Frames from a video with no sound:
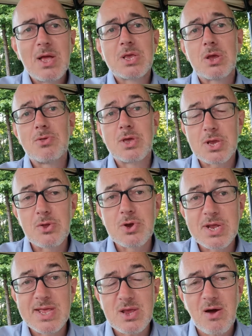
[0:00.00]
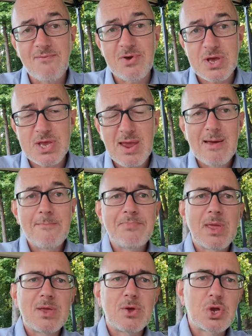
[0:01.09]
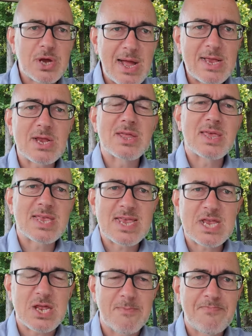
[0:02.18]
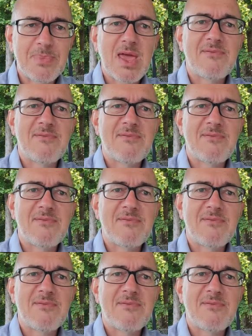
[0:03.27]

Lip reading: So the solution is obvious. You change to this system